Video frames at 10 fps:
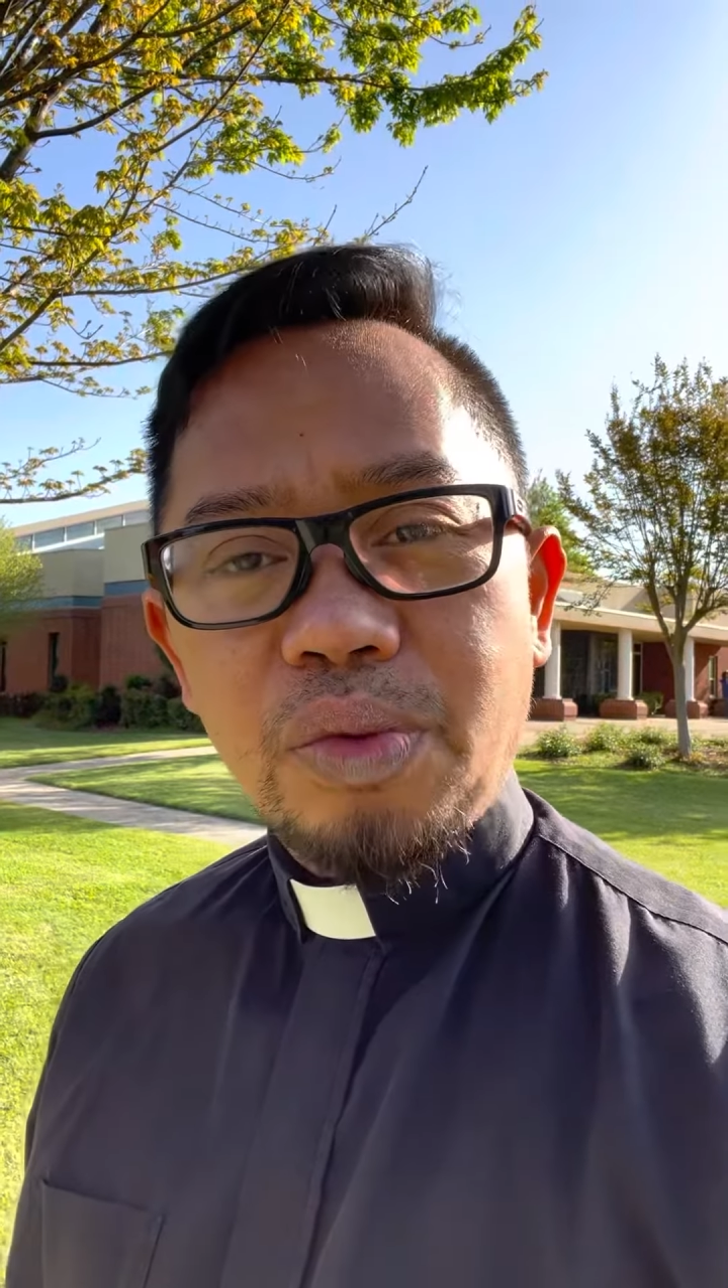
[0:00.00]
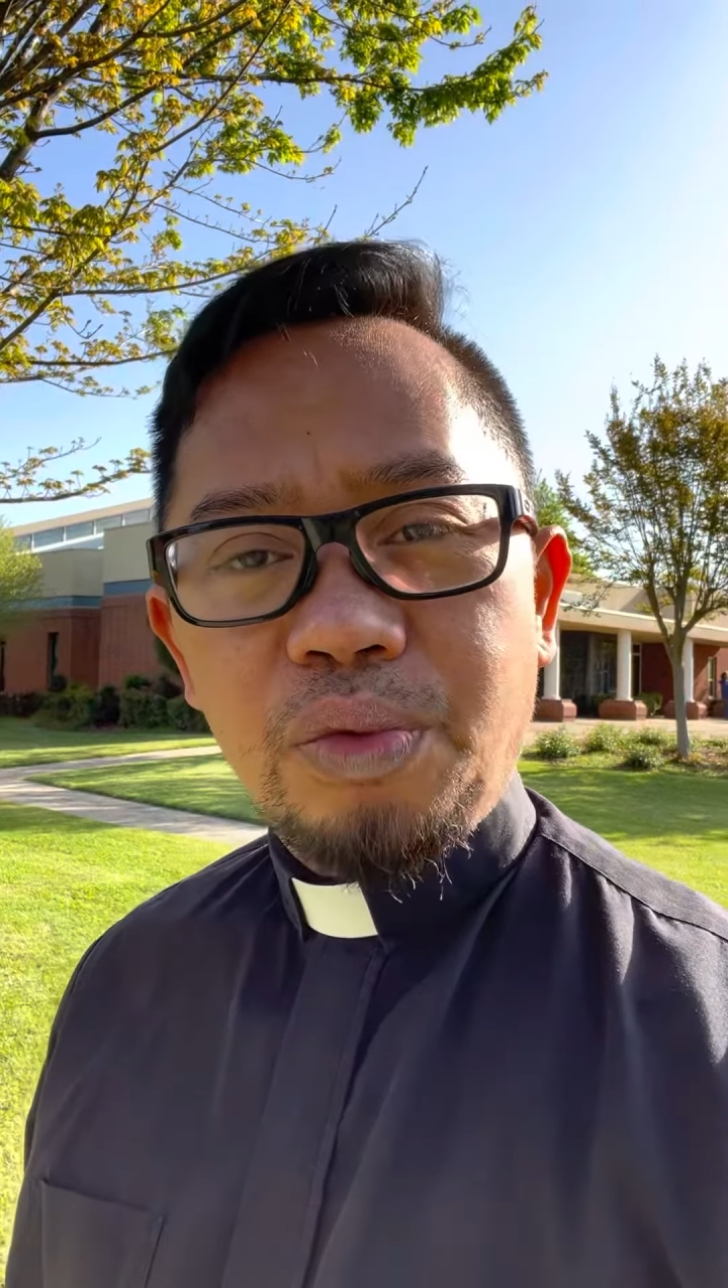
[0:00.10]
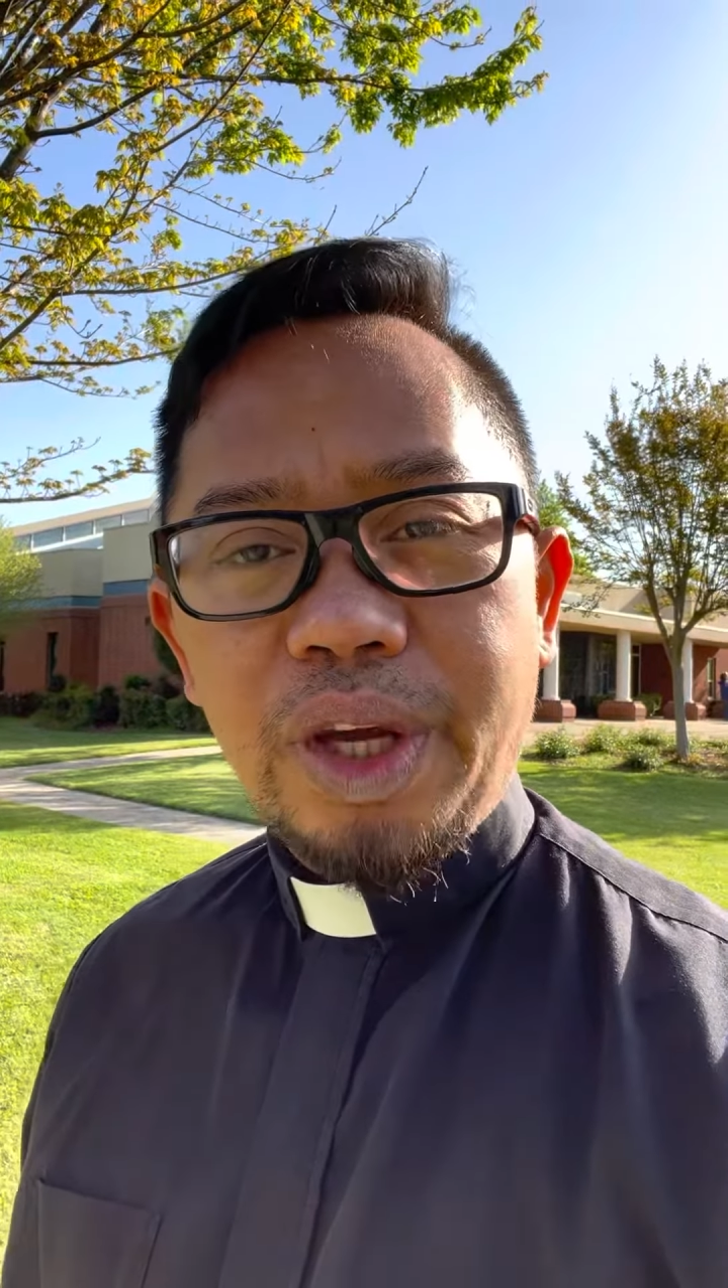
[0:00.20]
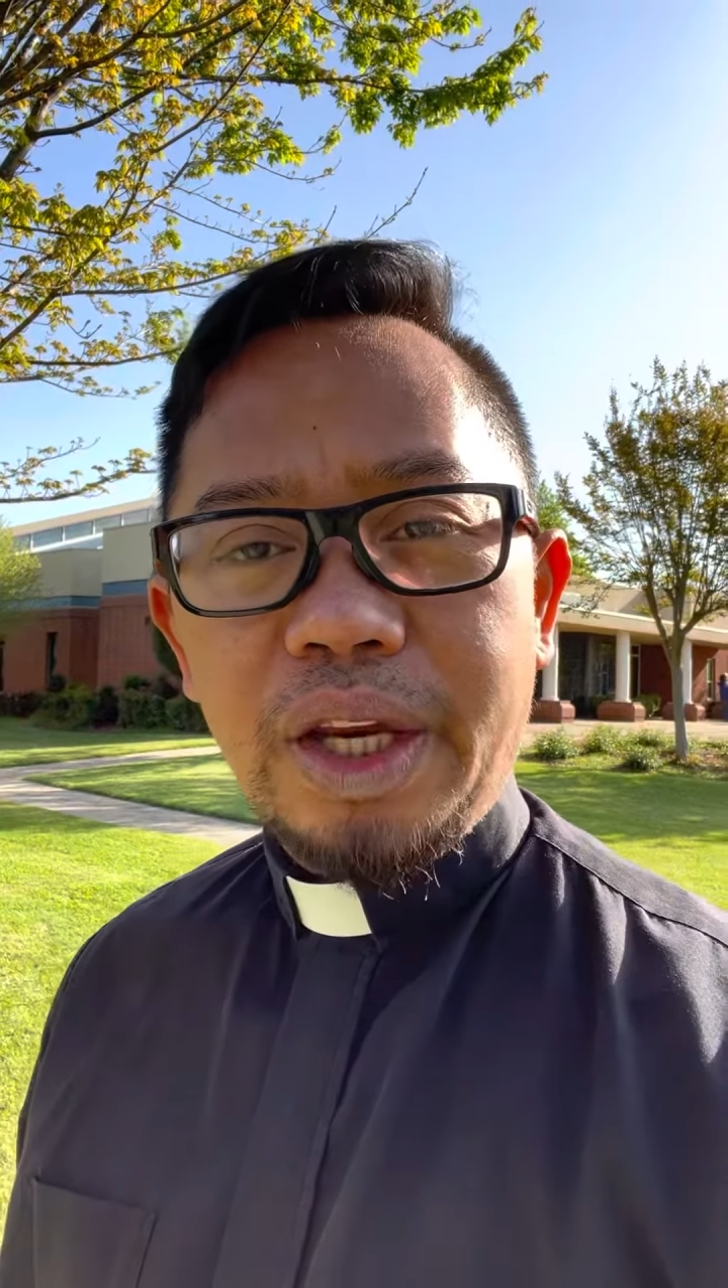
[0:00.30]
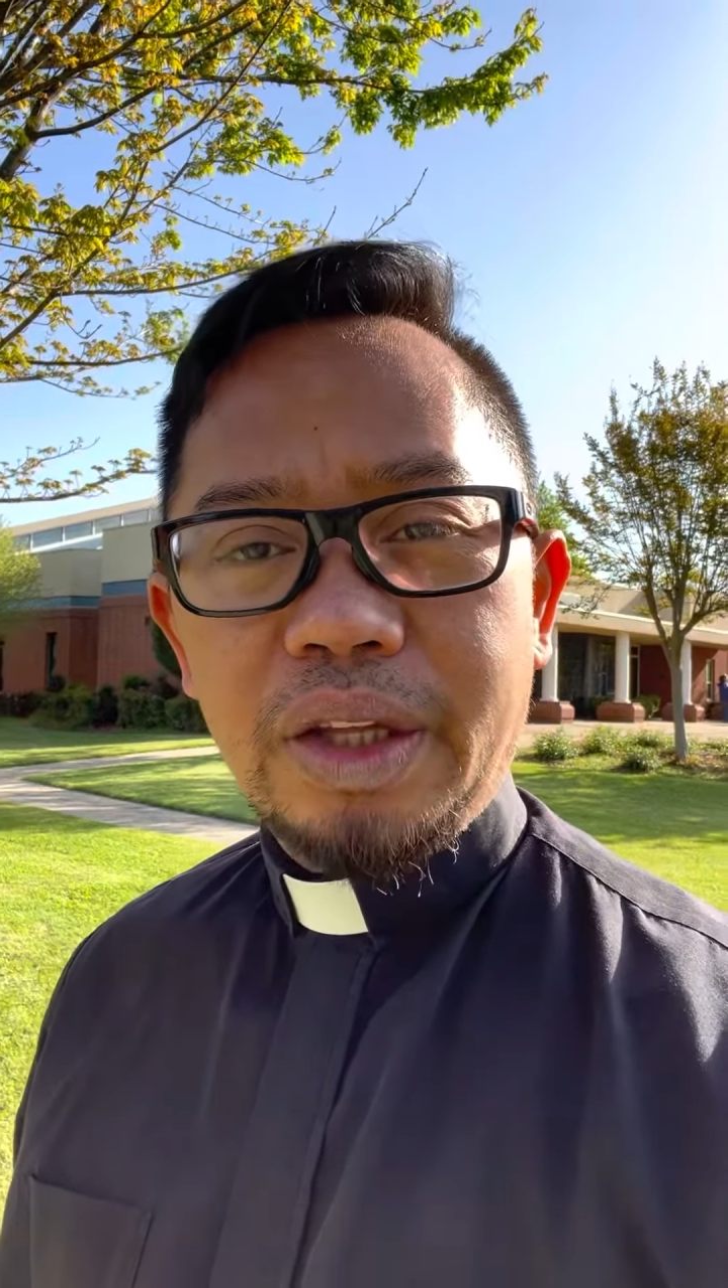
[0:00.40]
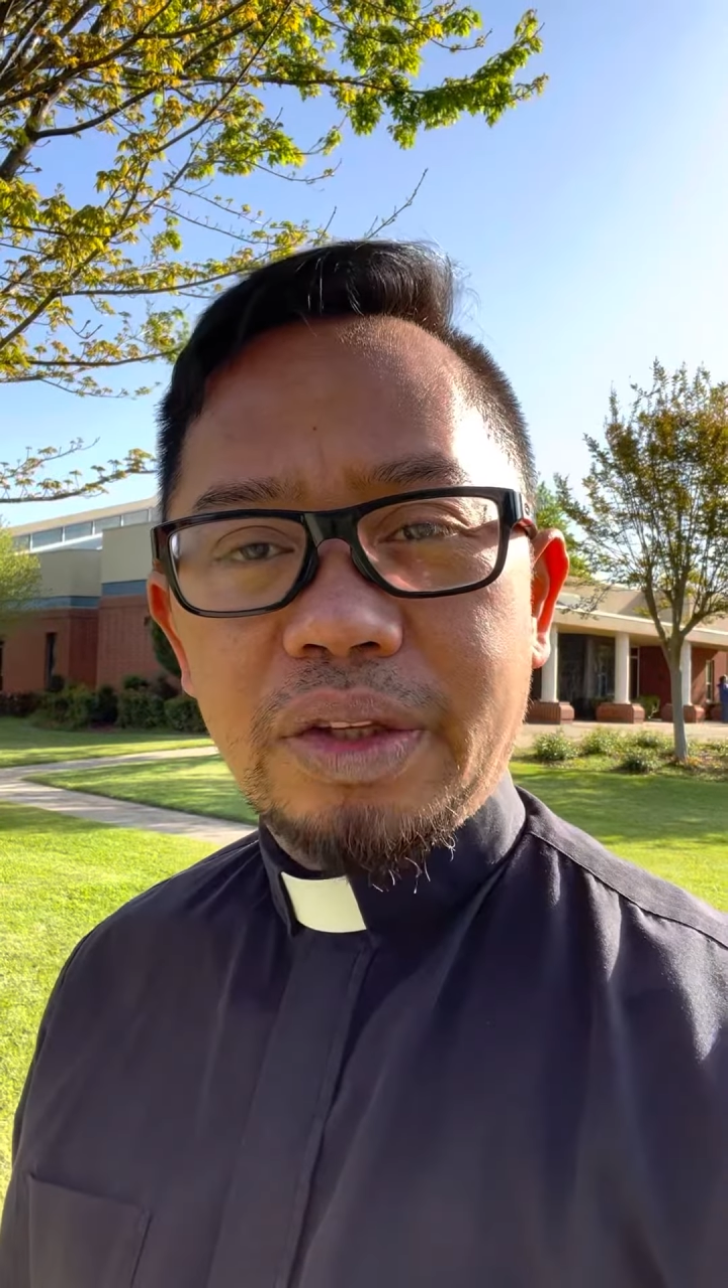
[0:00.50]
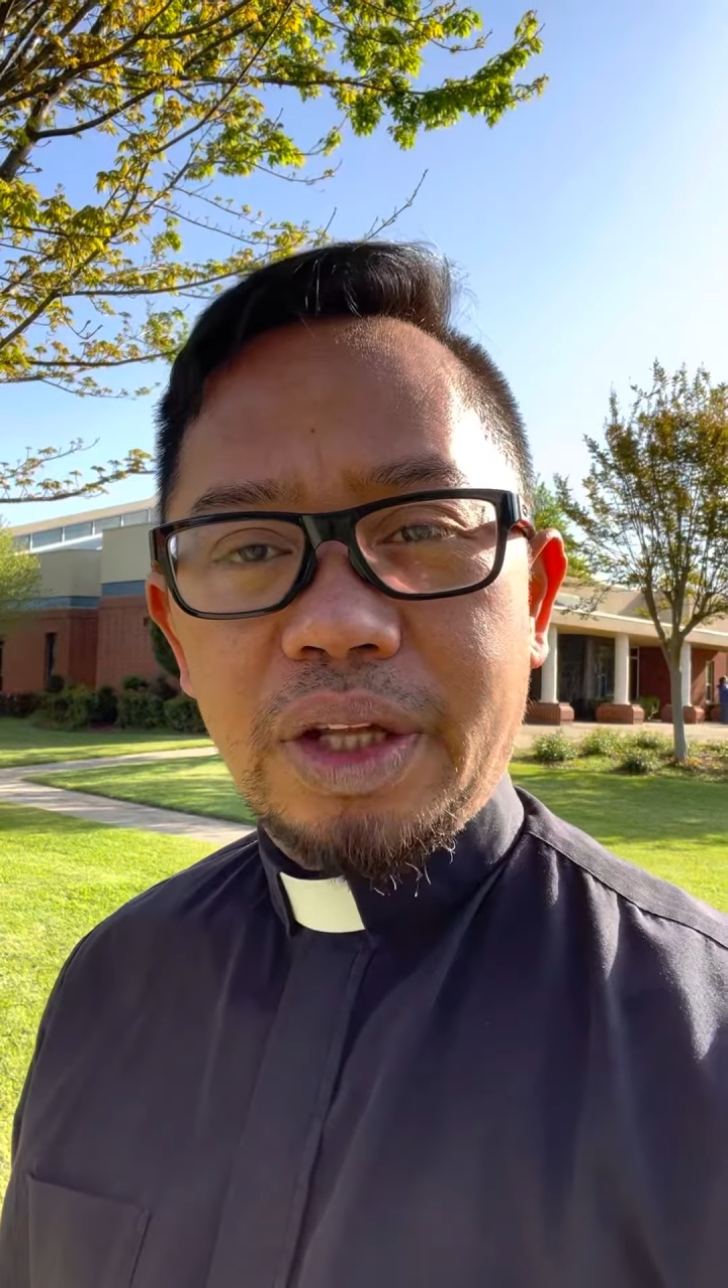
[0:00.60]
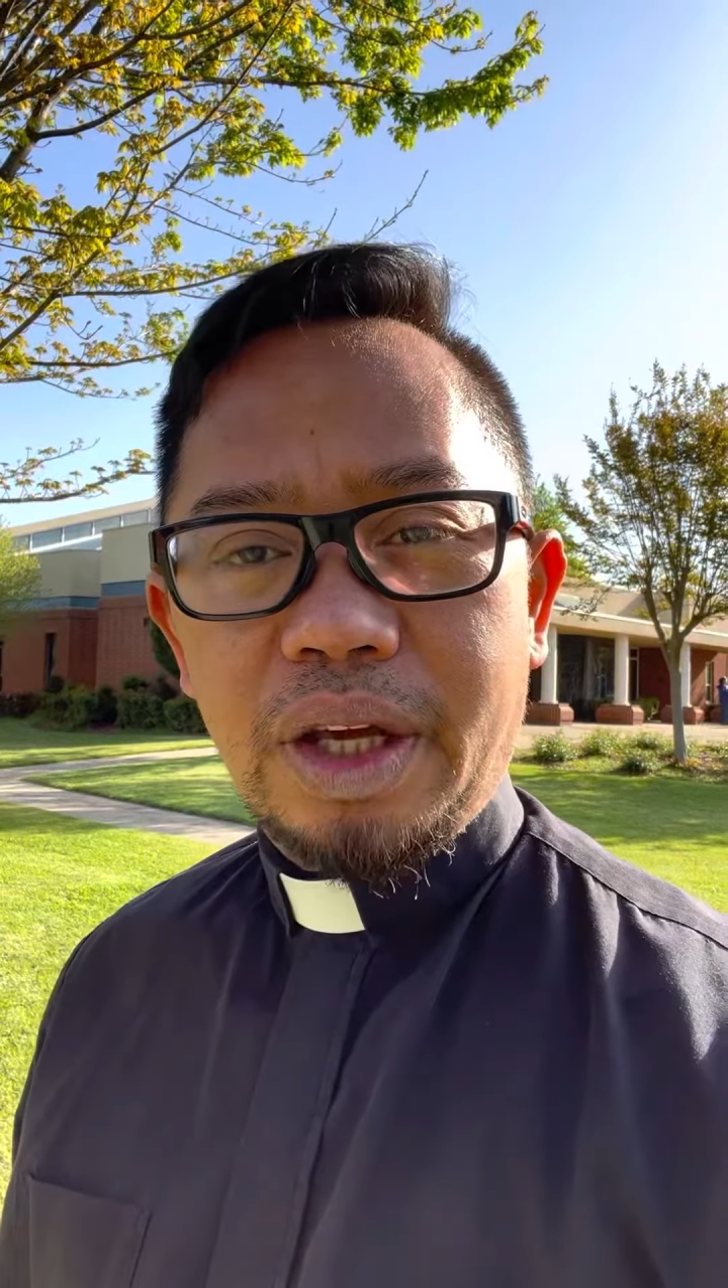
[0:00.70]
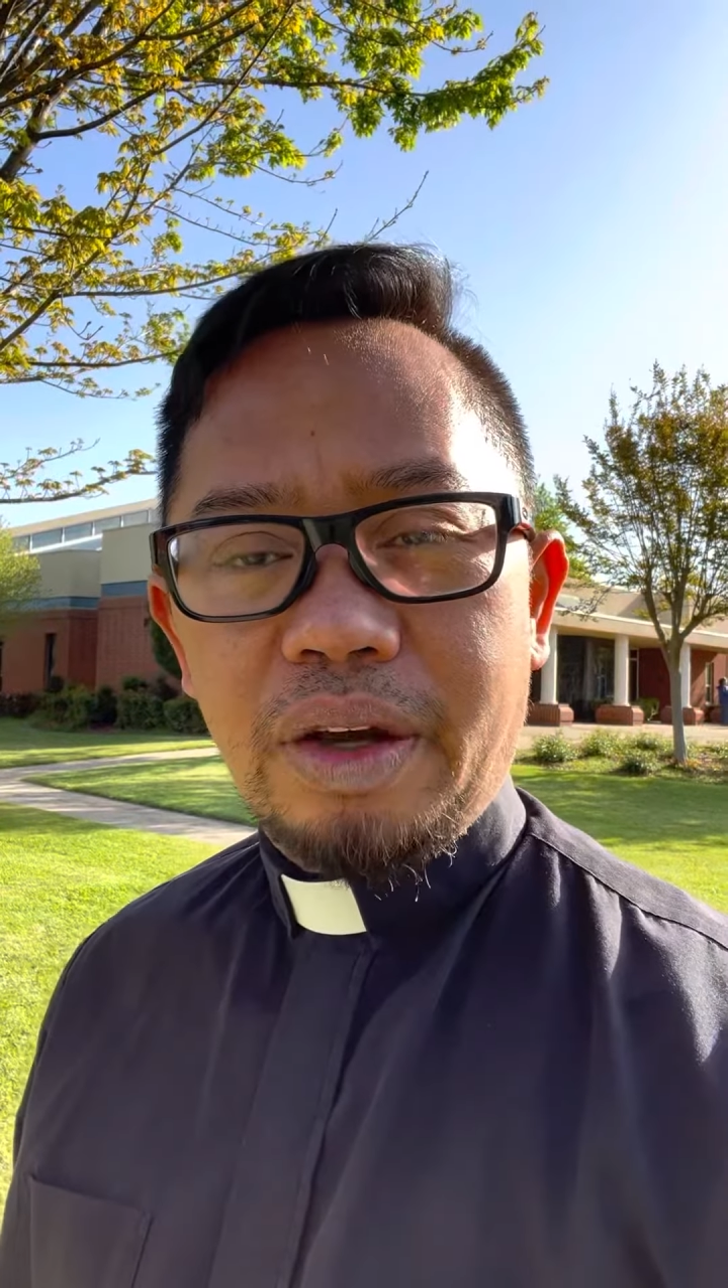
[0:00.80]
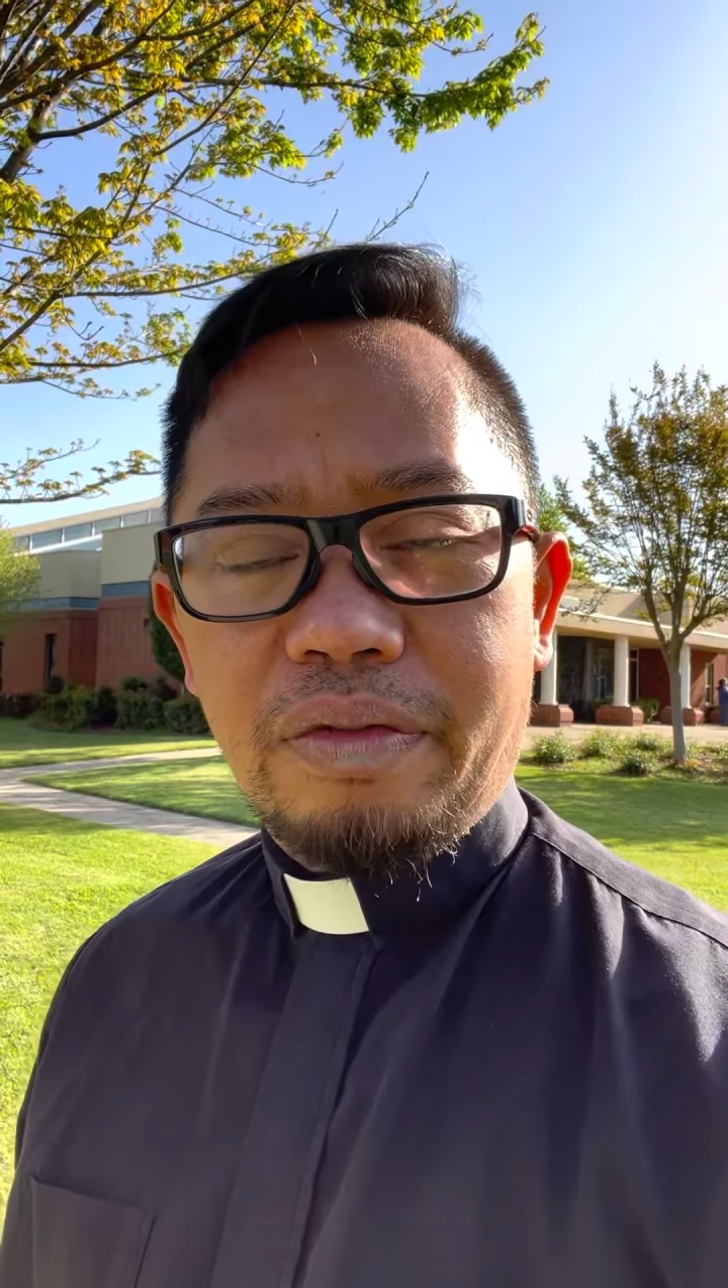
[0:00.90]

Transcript: reading today